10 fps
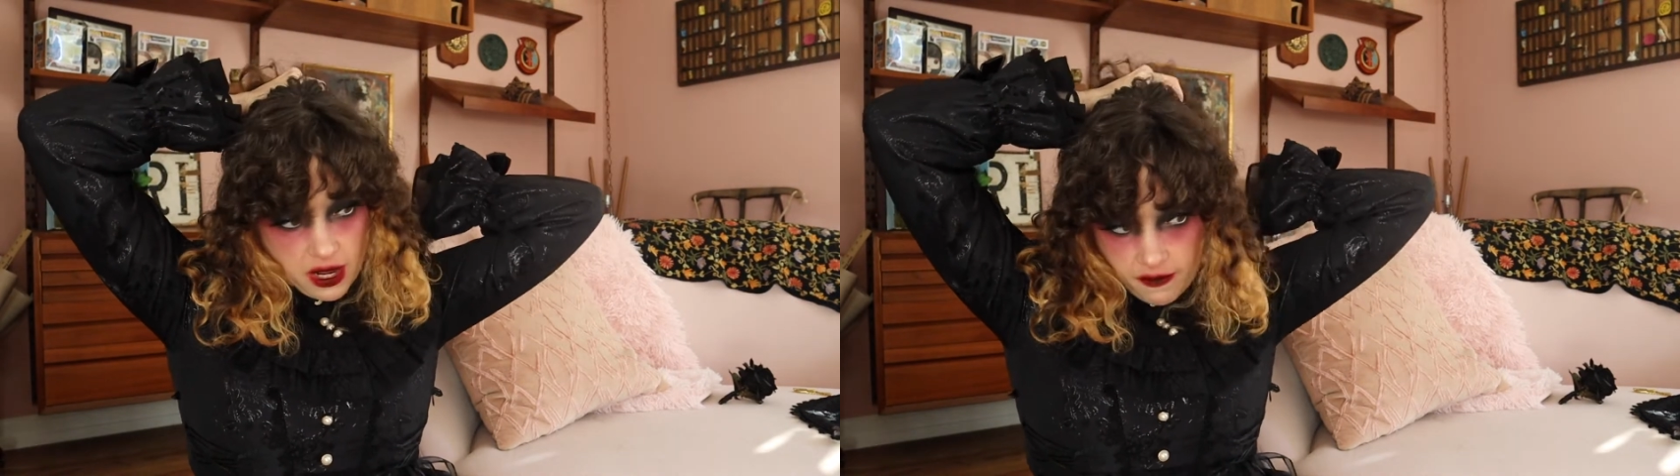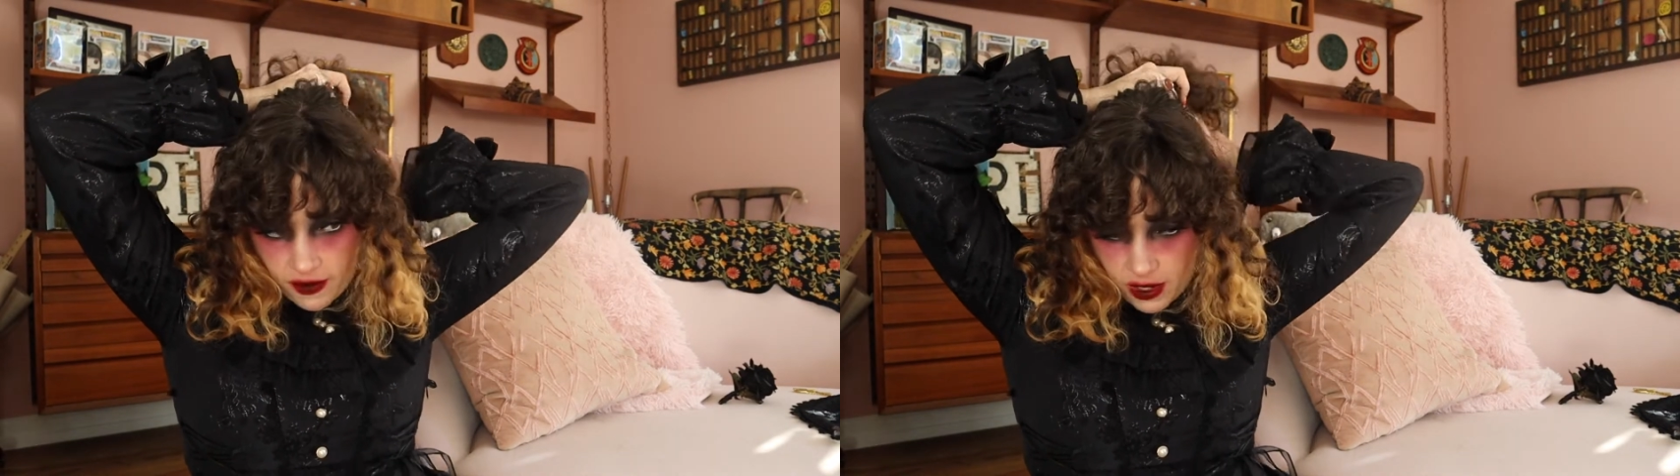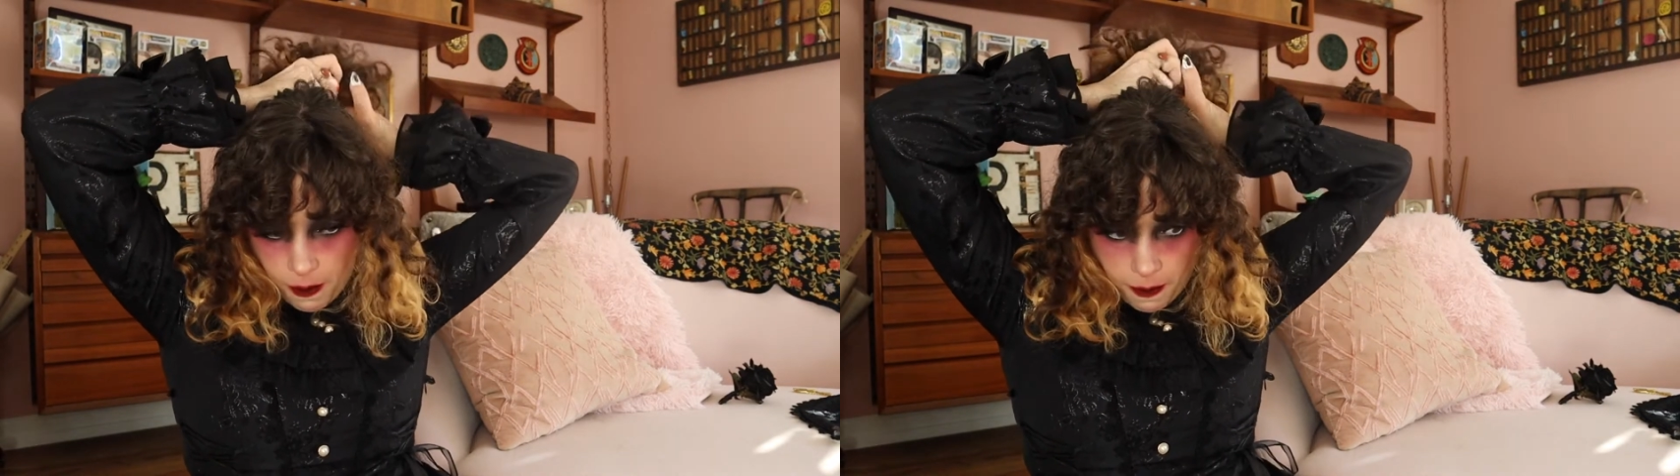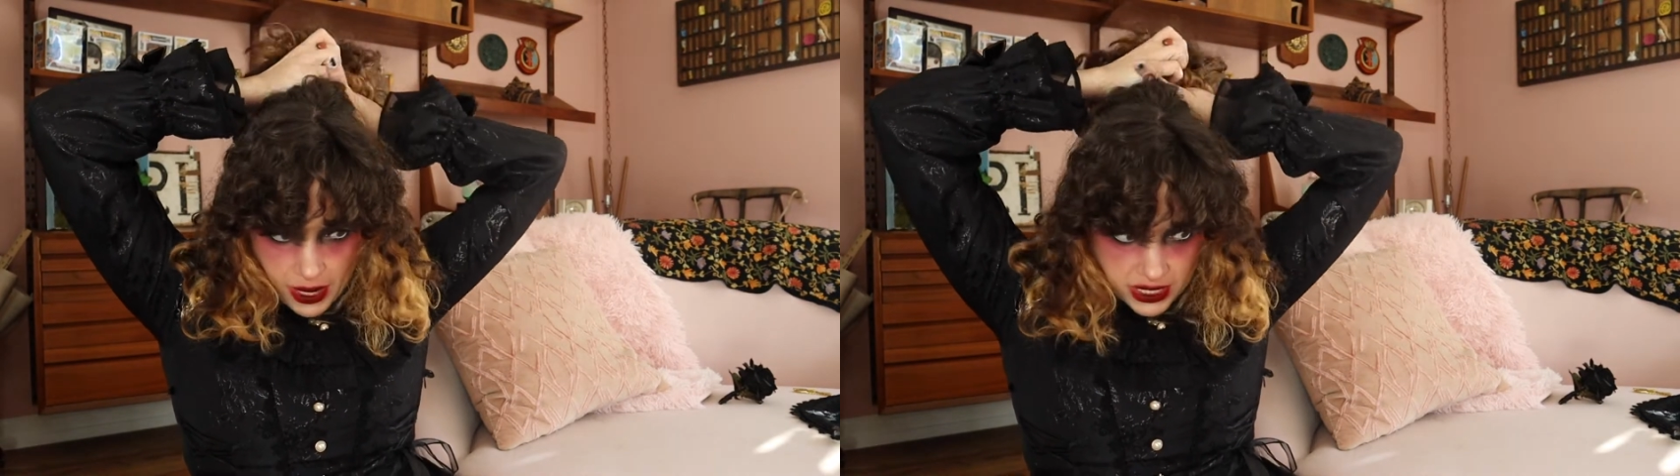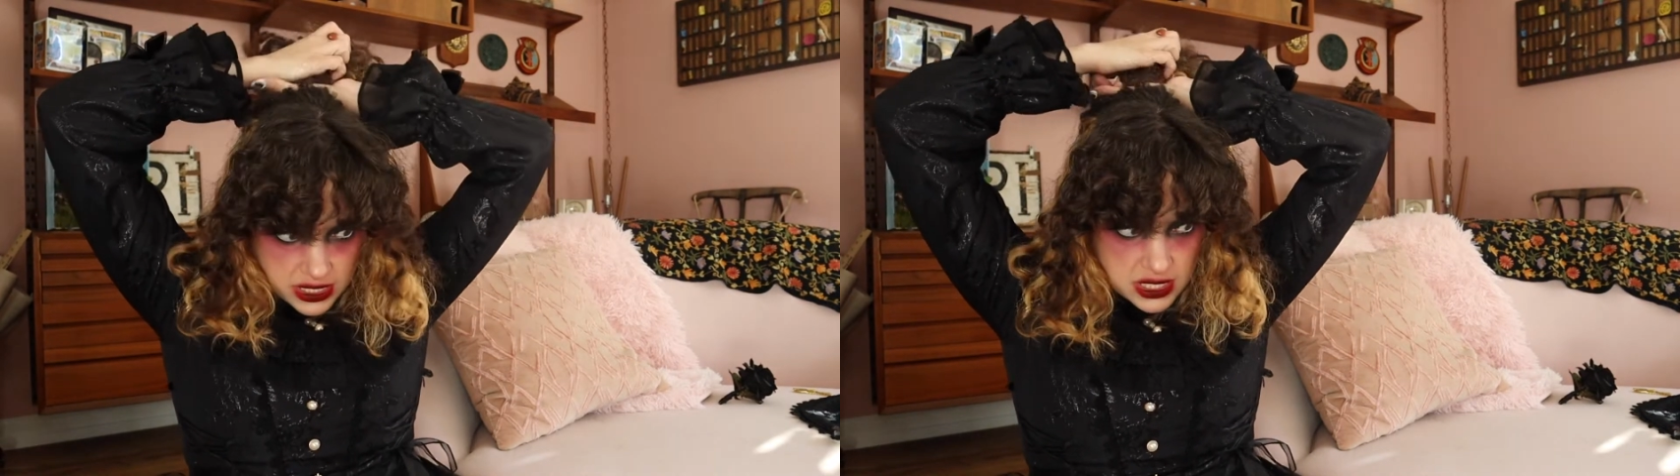I find it
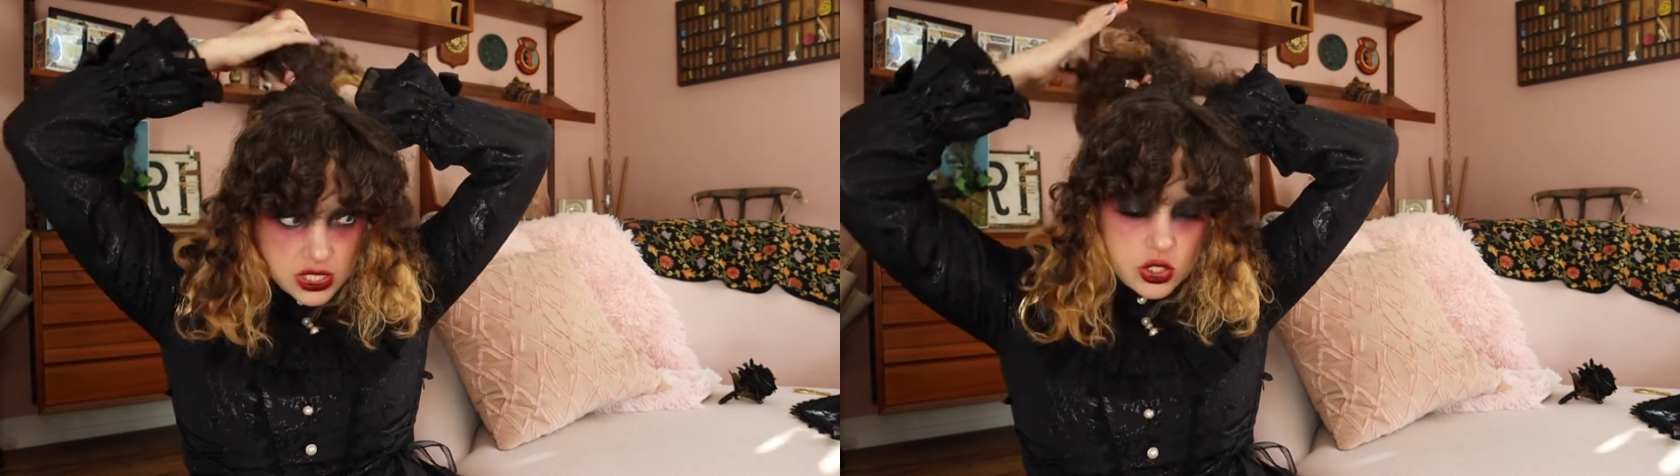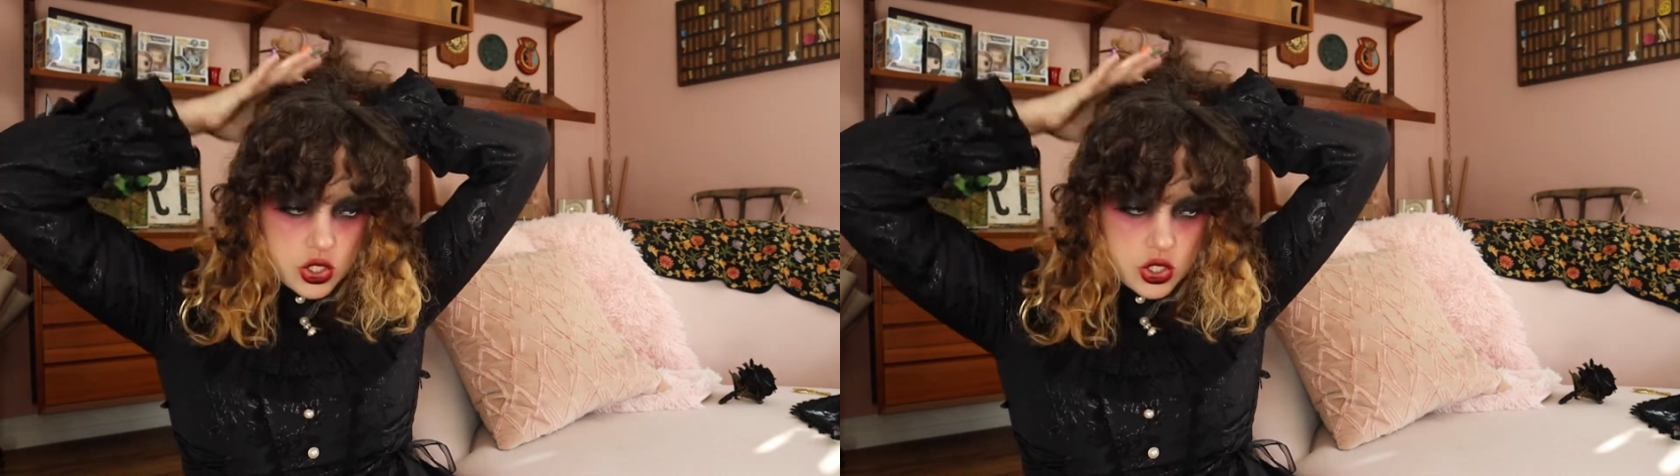best